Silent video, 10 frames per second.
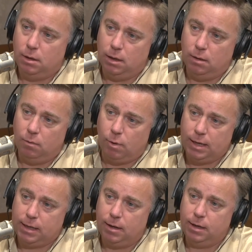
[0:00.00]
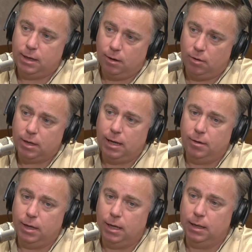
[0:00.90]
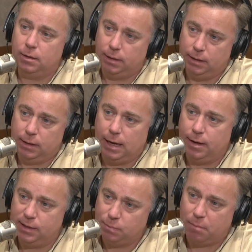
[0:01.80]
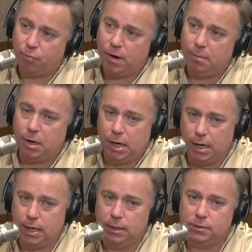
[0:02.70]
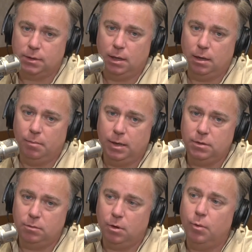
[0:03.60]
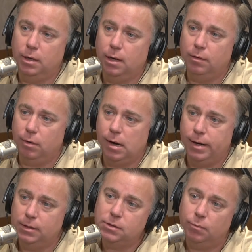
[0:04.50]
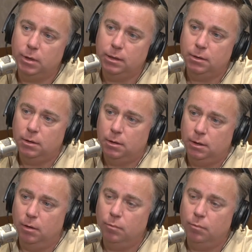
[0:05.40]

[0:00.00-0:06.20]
uh, White County, Carroll County, and Clinton County as my primary areas. Um, I do go into other areas and we, you